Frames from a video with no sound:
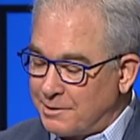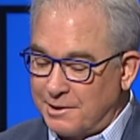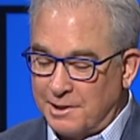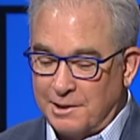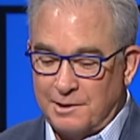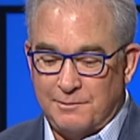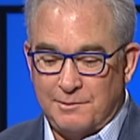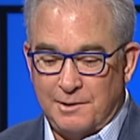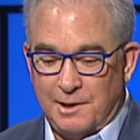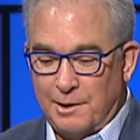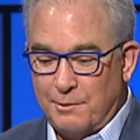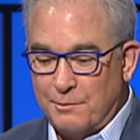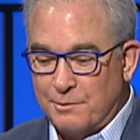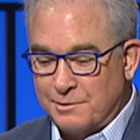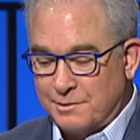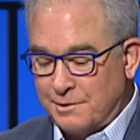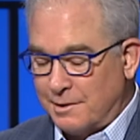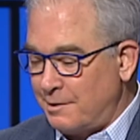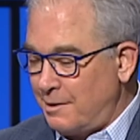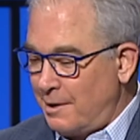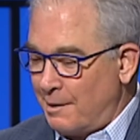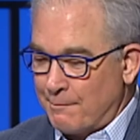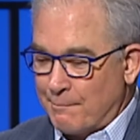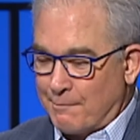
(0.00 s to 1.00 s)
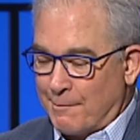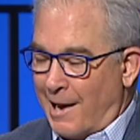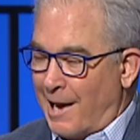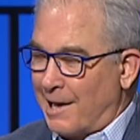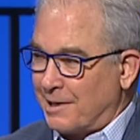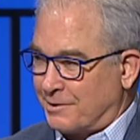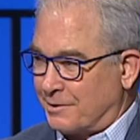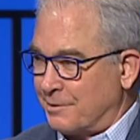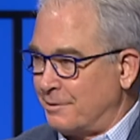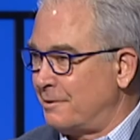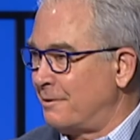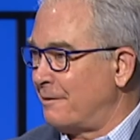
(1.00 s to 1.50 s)
He was an
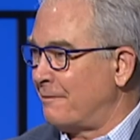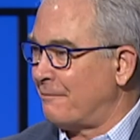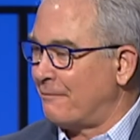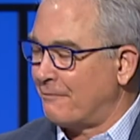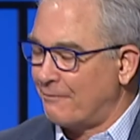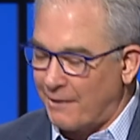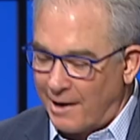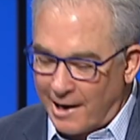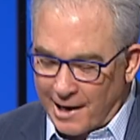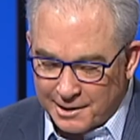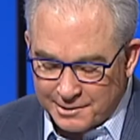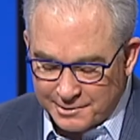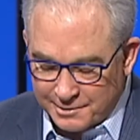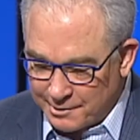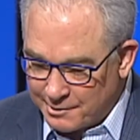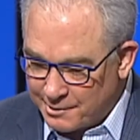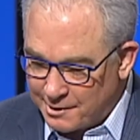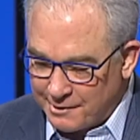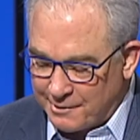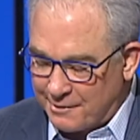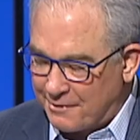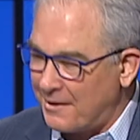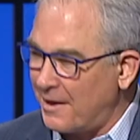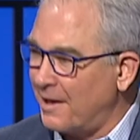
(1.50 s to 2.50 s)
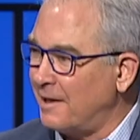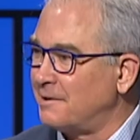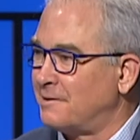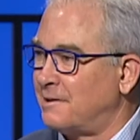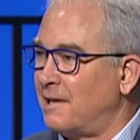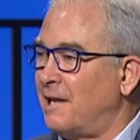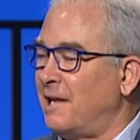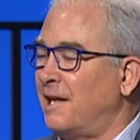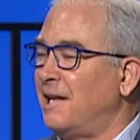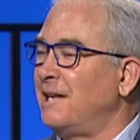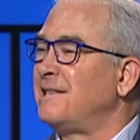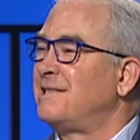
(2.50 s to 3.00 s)
ambassador to France. The things
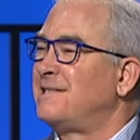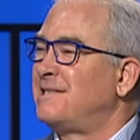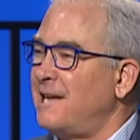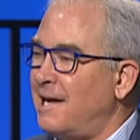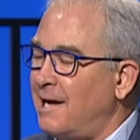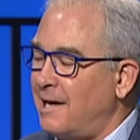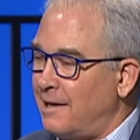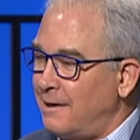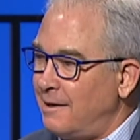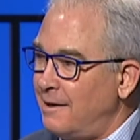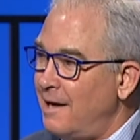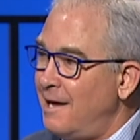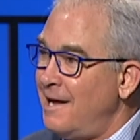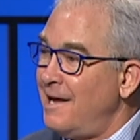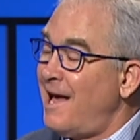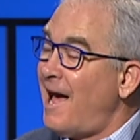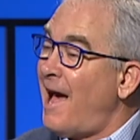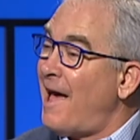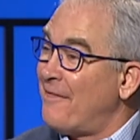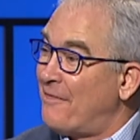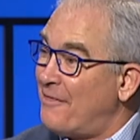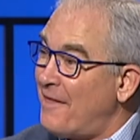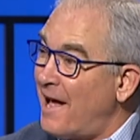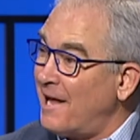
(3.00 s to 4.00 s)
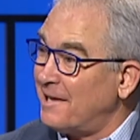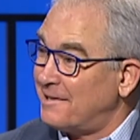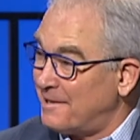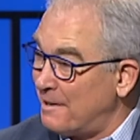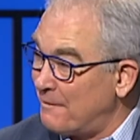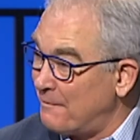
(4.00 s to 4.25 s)
that he did at that time.